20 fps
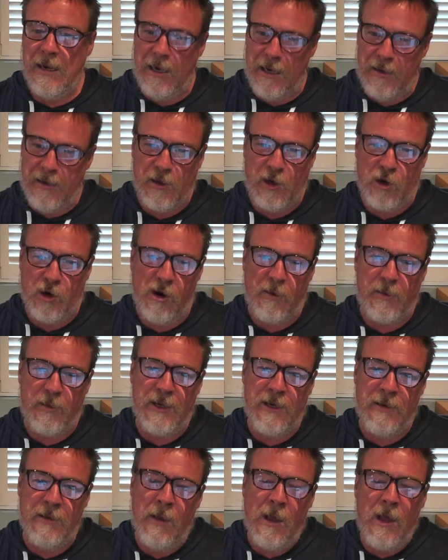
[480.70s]
in the
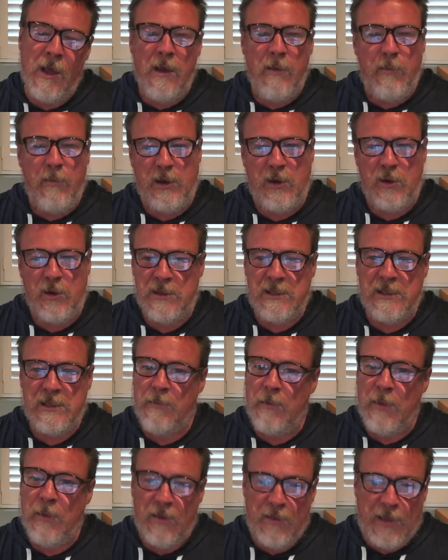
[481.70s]
corruption
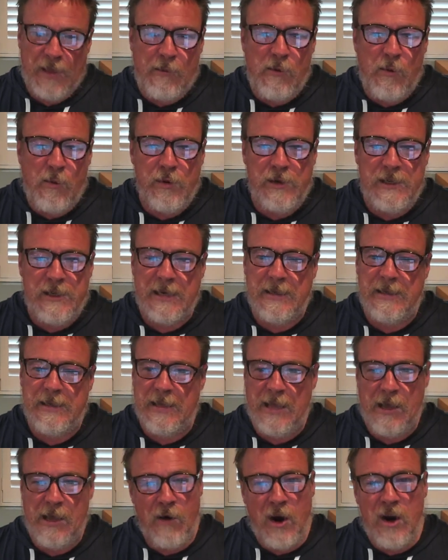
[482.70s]
because they were
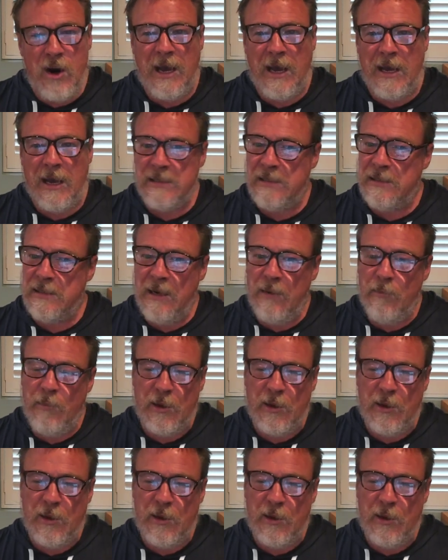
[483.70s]
protecting their own ass,